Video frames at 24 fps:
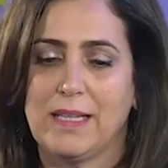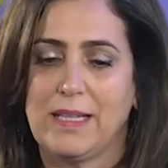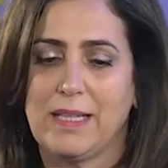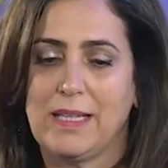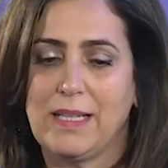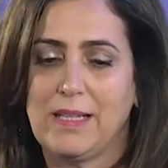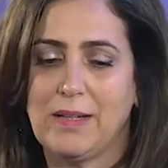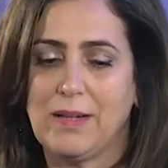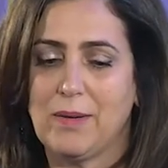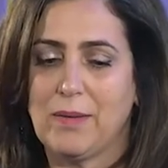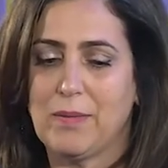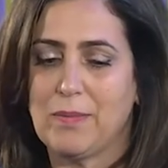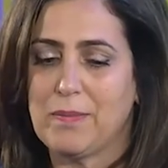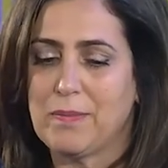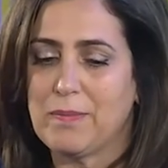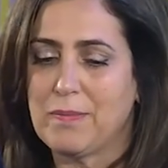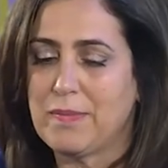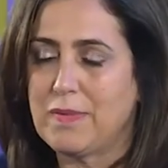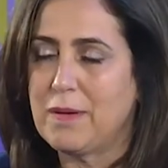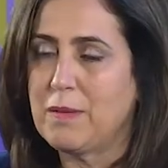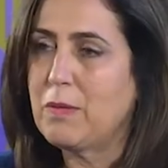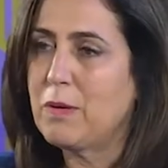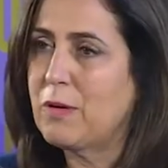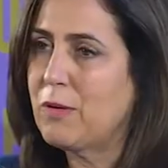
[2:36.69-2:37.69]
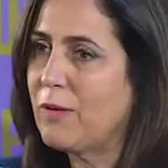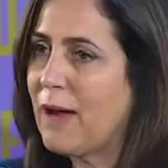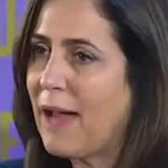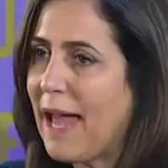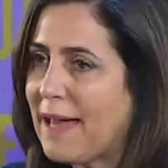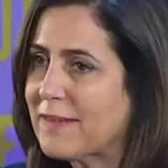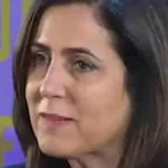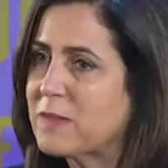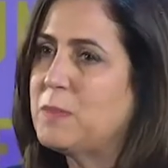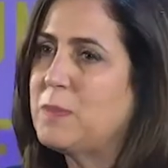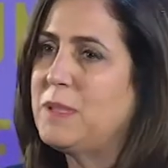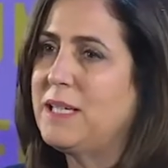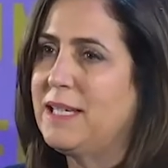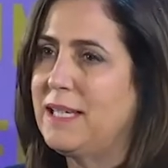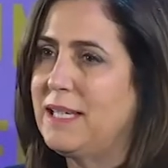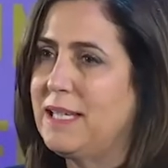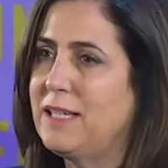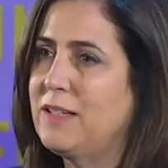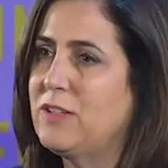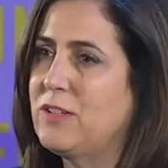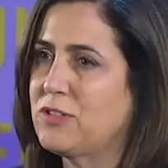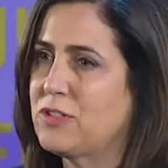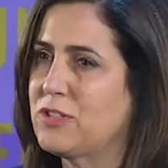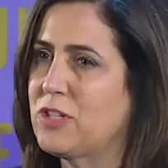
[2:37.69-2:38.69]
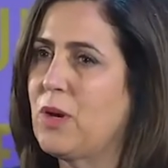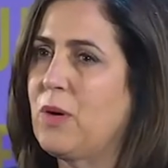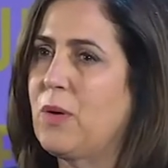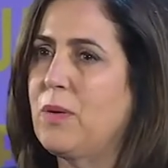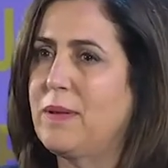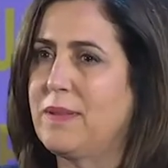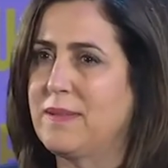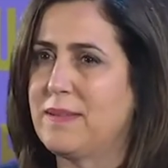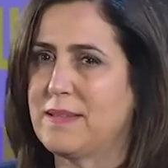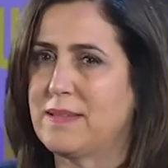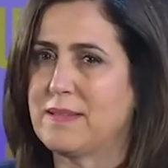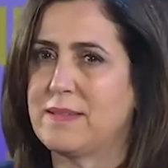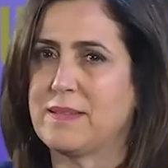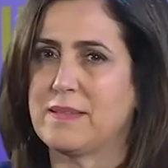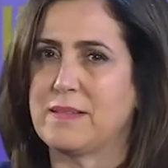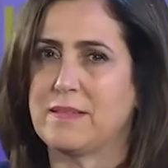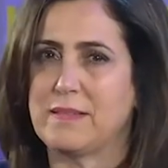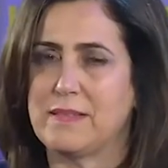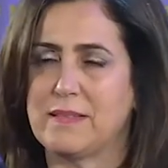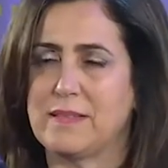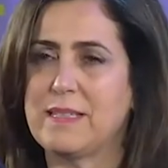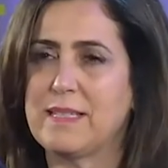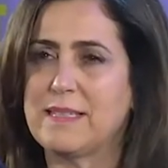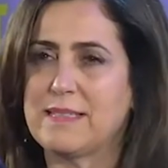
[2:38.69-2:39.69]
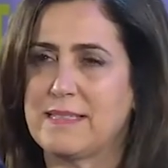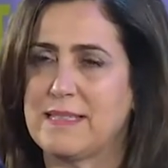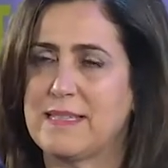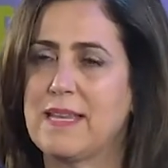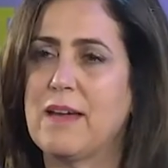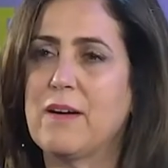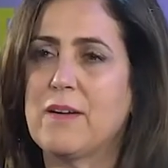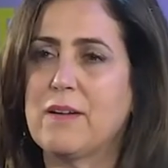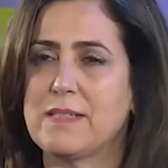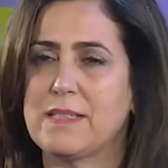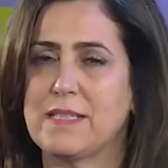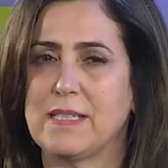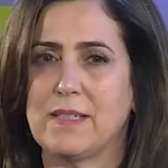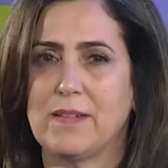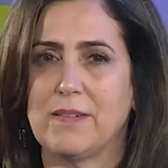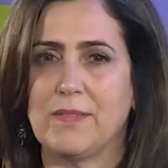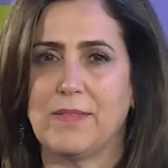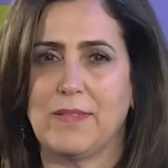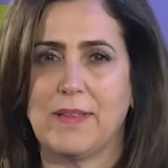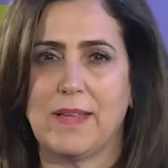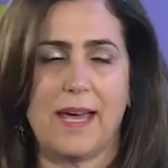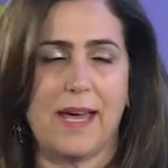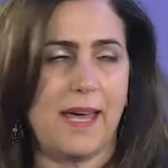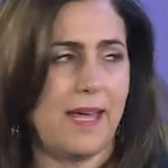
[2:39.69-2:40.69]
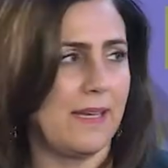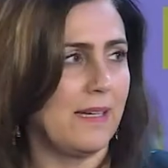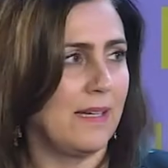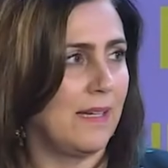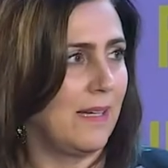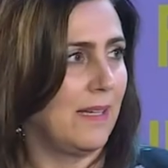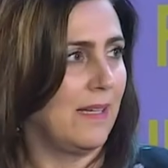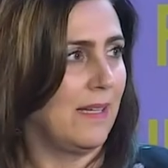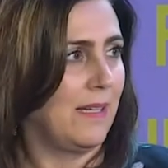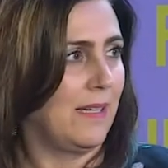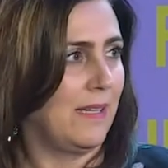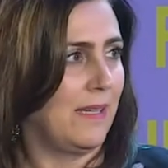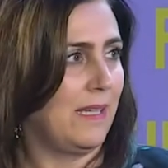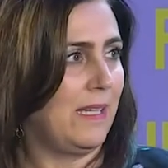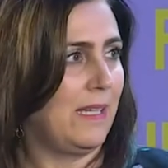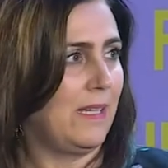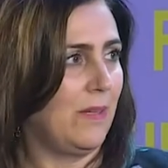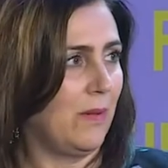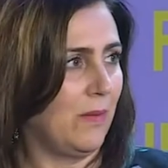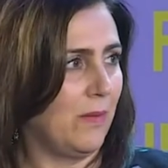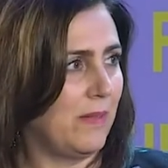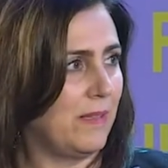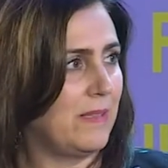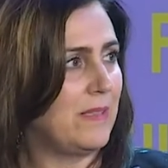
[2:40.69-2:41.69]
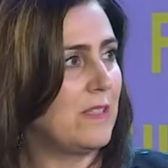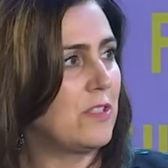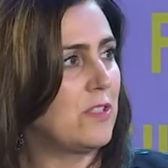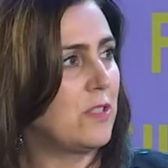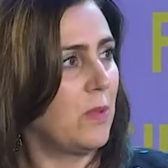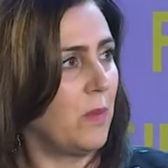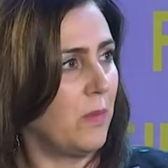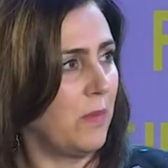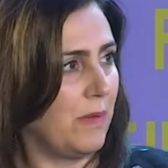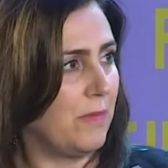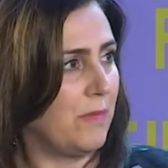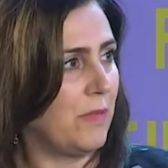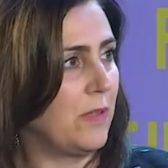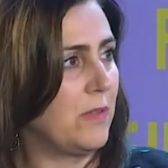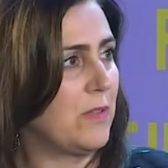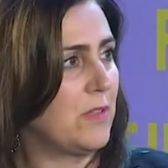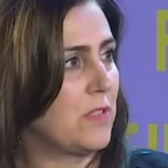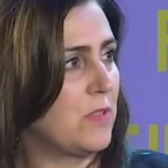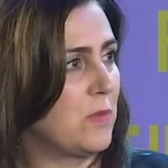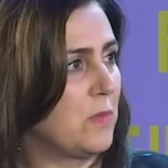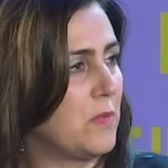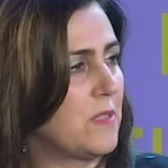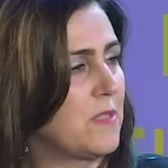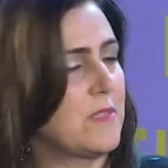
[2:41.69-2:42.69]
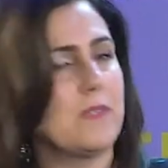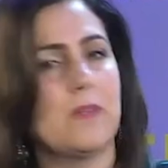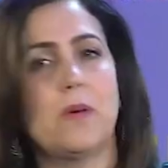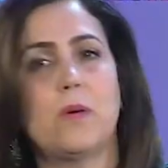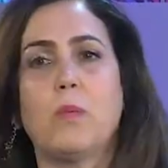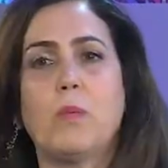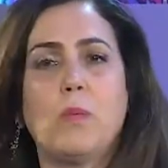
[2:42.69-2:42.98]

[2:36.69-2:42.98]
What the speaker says: you know, there were cracks beginning to show in this narrative that, you know, the digital revolution was so